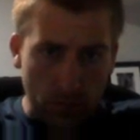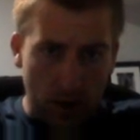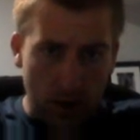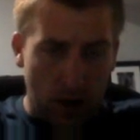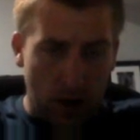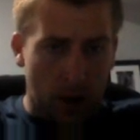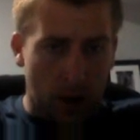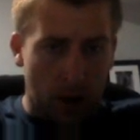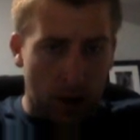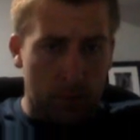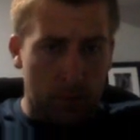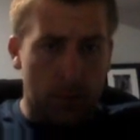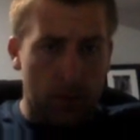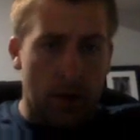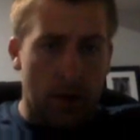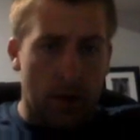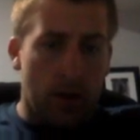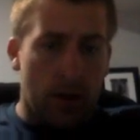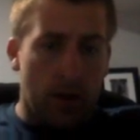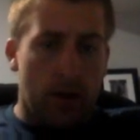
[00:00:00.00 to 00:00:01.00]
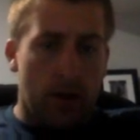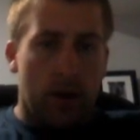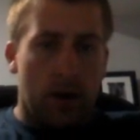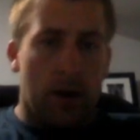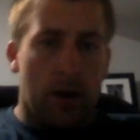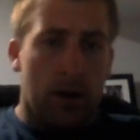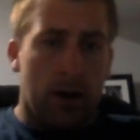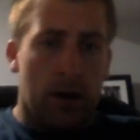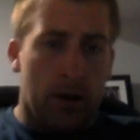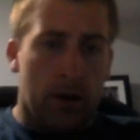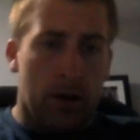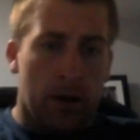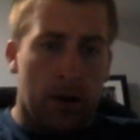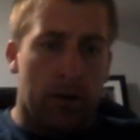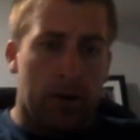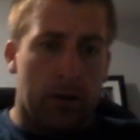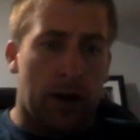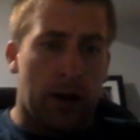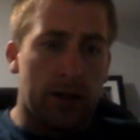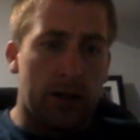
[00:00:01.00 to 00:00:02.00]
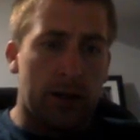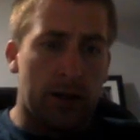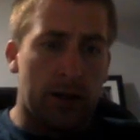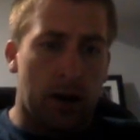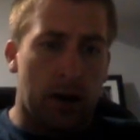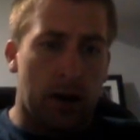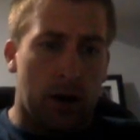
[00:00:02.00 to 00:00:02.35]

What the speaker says: And then actually,